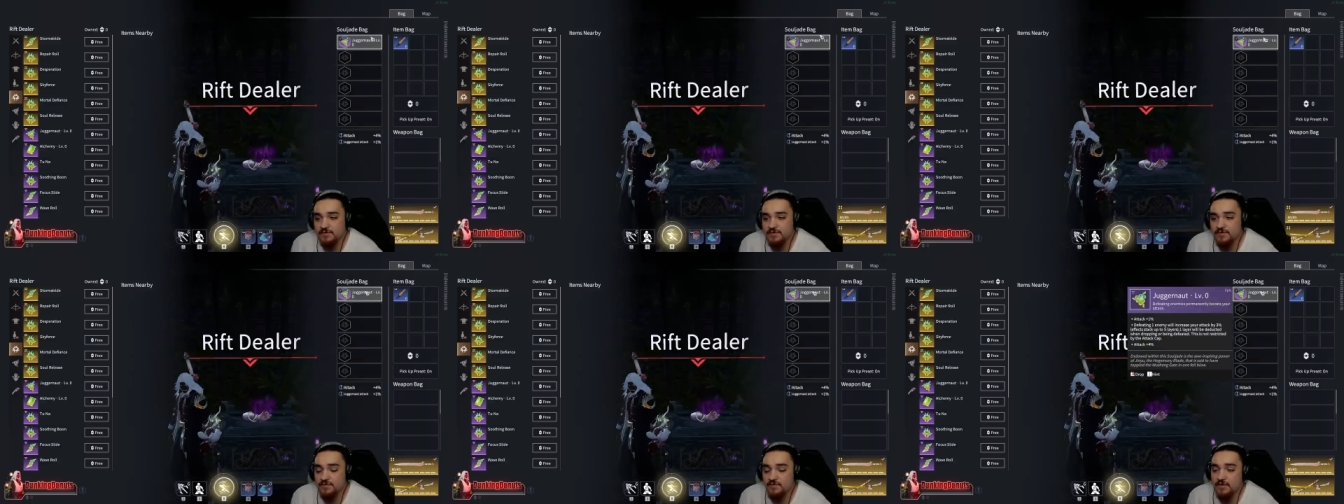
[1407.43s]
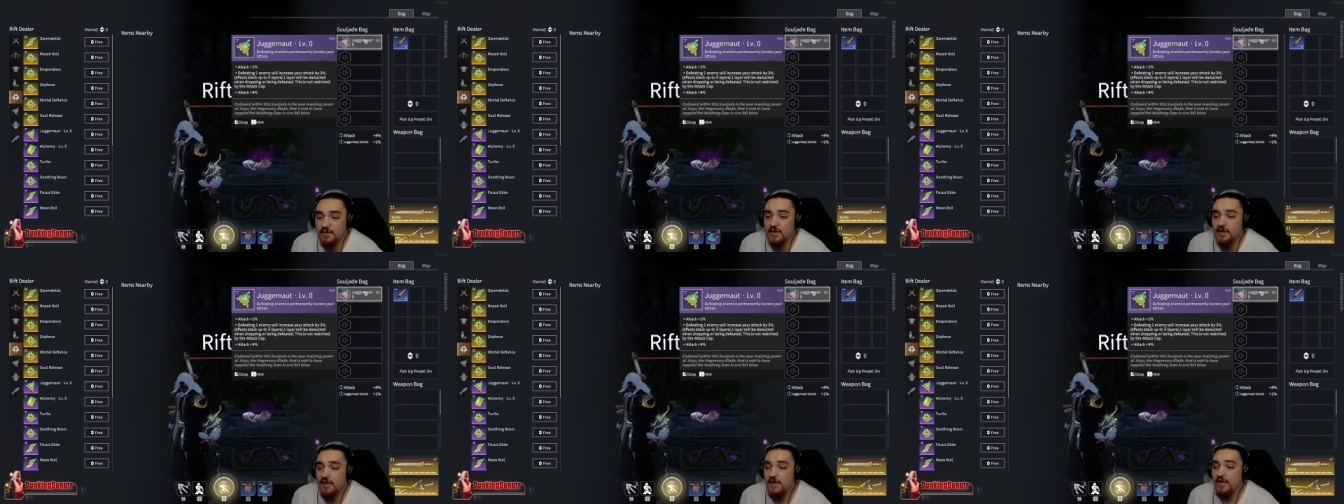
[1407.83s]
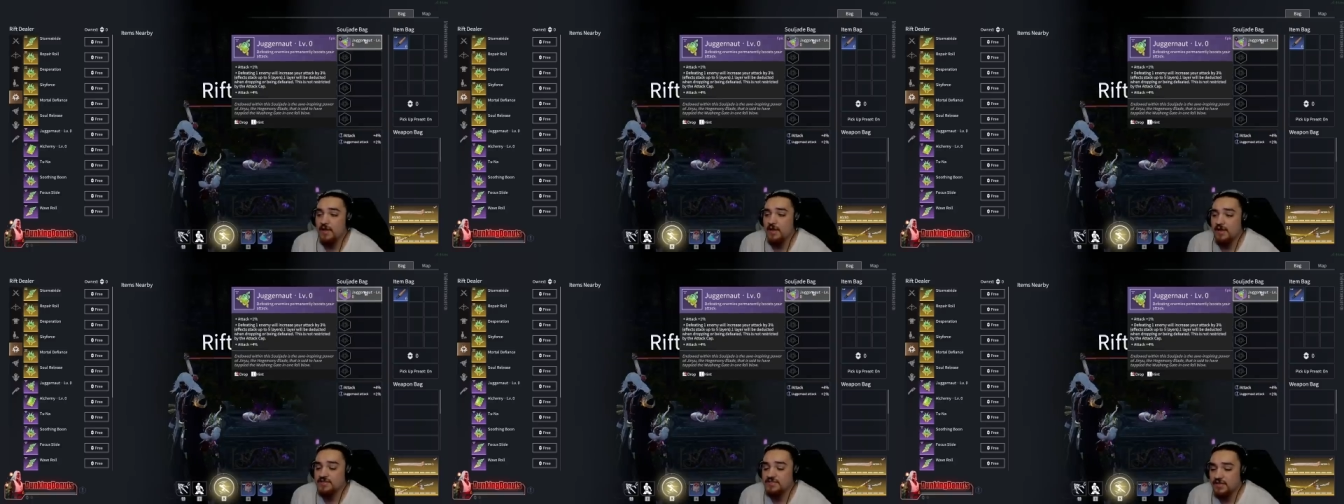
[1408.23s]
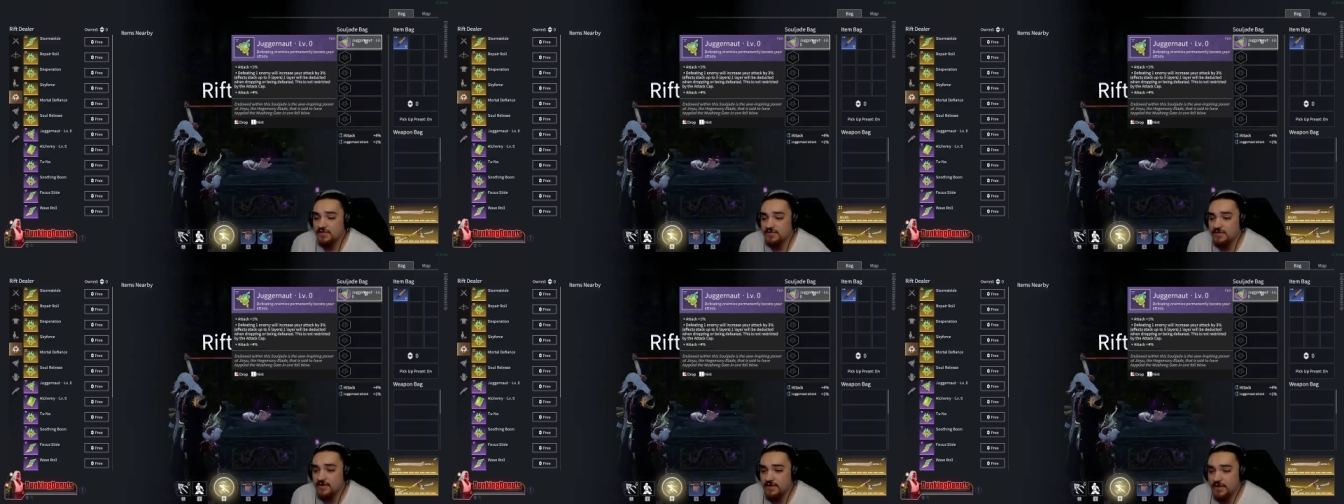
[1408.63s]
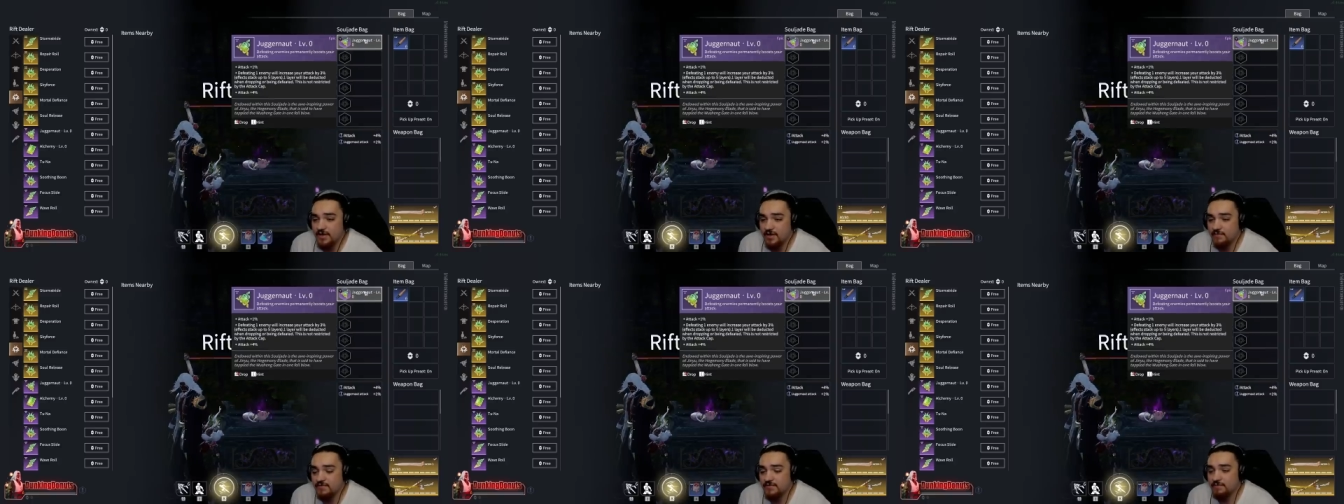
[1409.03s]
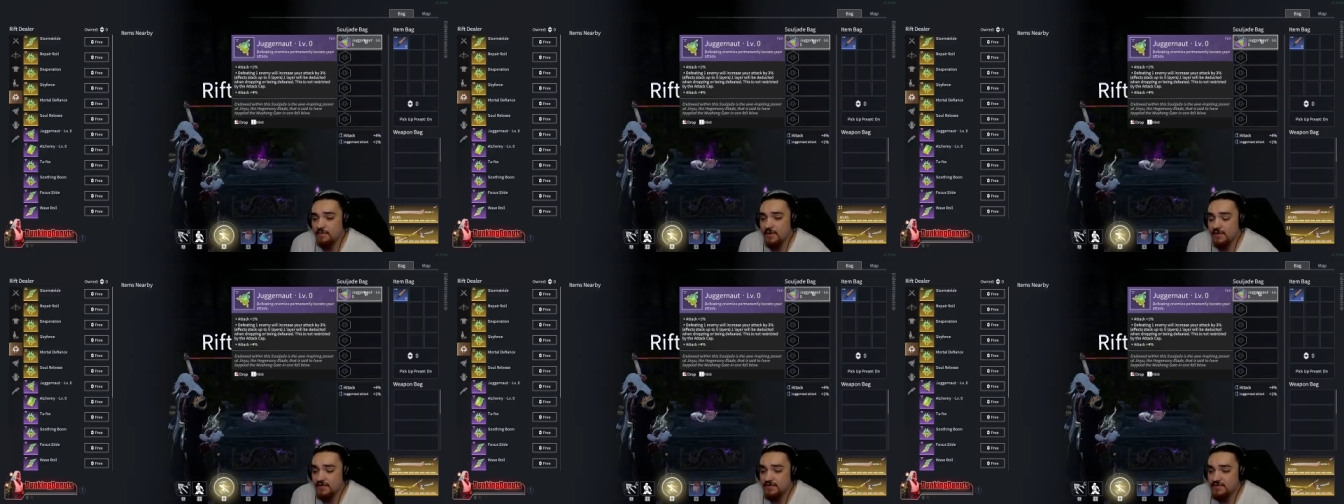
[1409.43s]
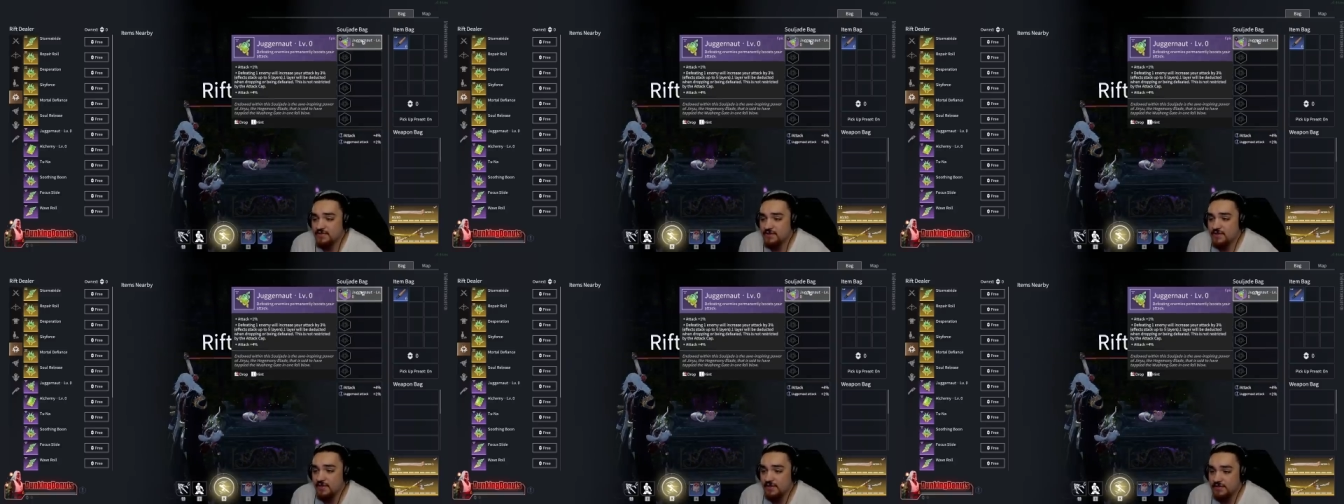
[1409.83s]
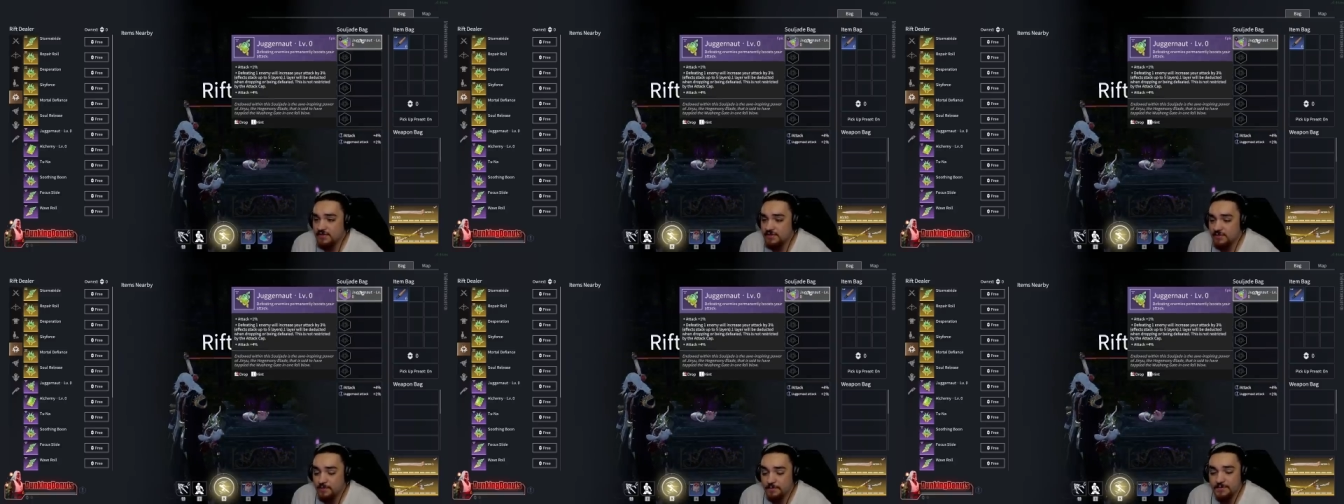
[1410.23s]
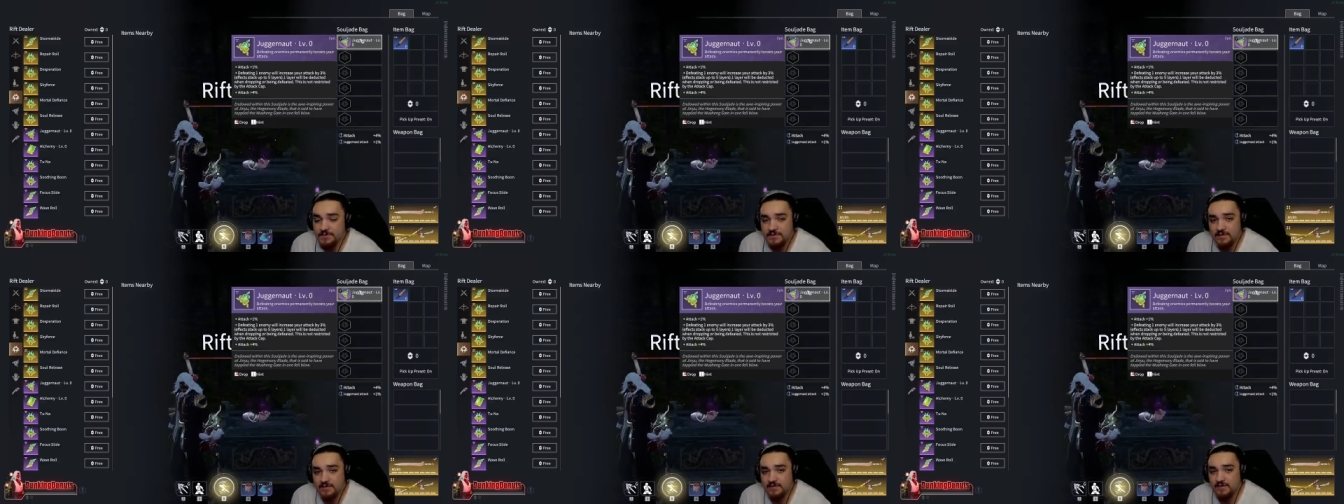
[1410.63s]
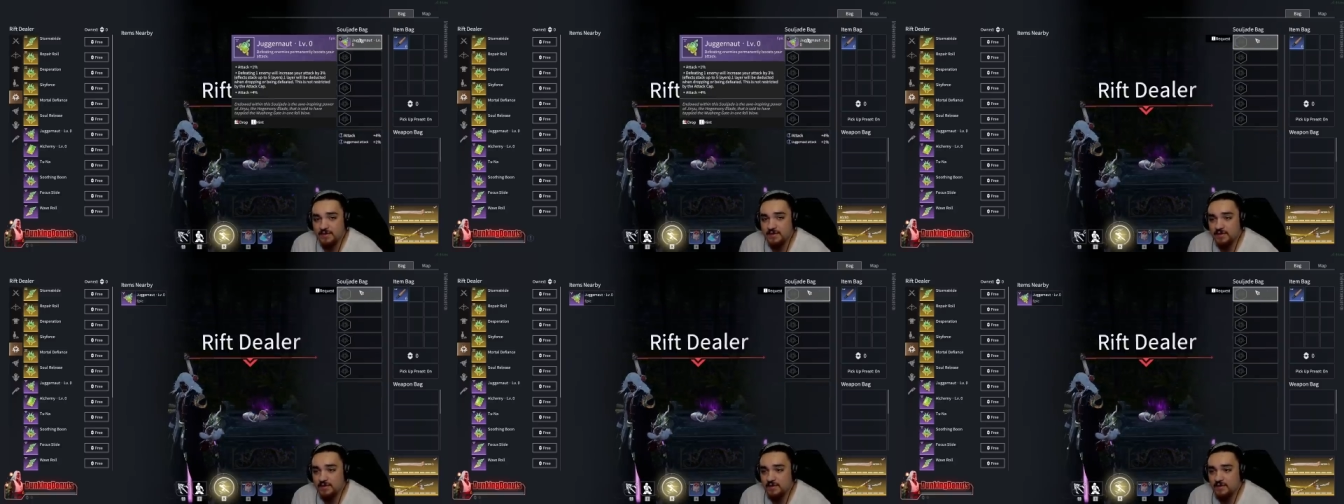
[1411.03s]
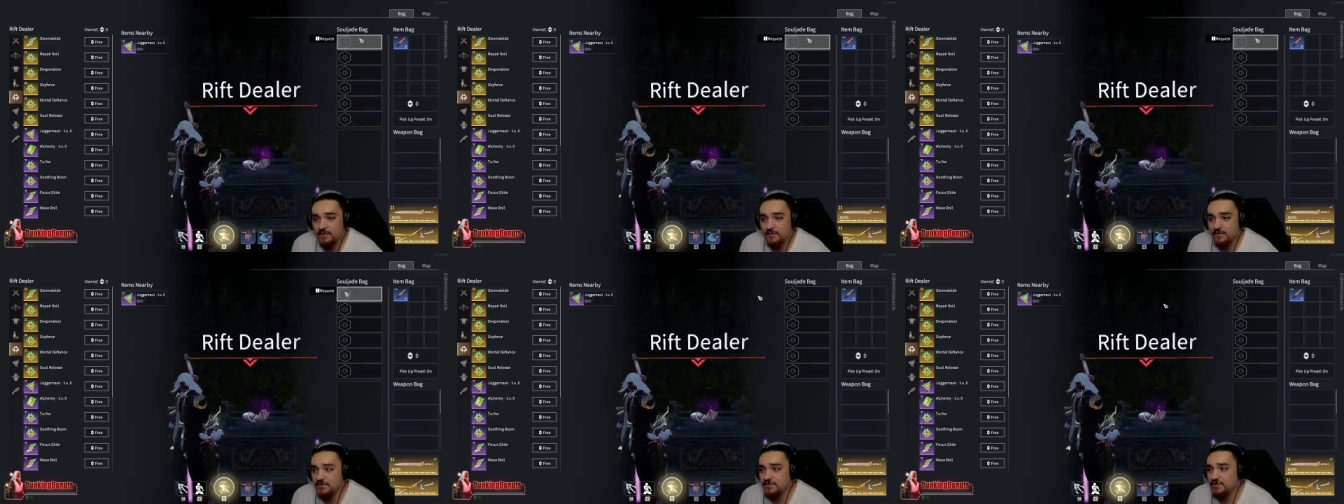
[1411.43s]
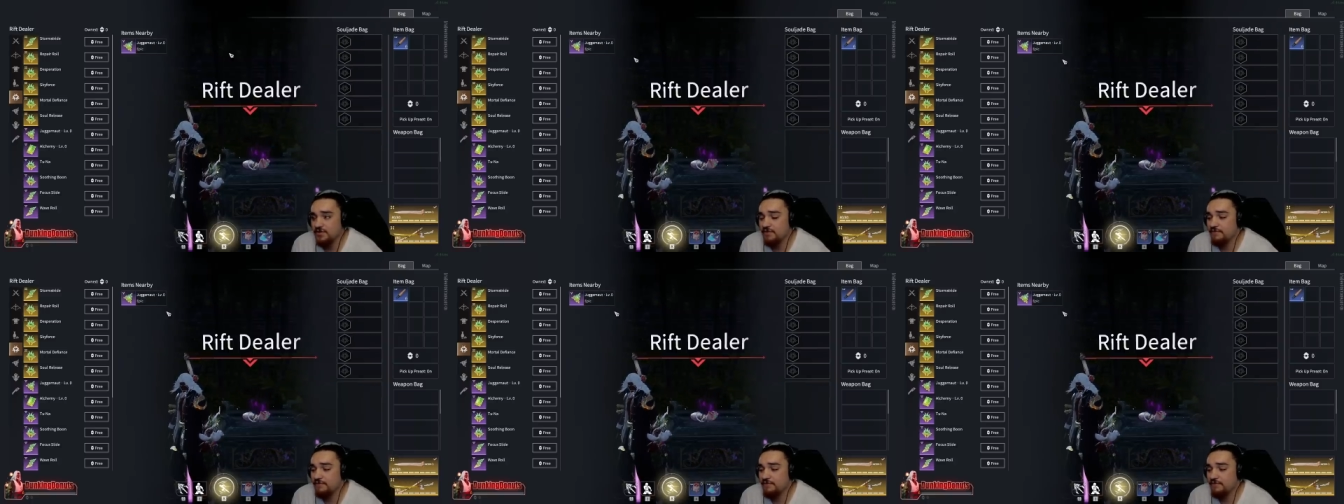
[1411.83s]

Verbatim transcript: So you can essentially get up to plus 32% attack with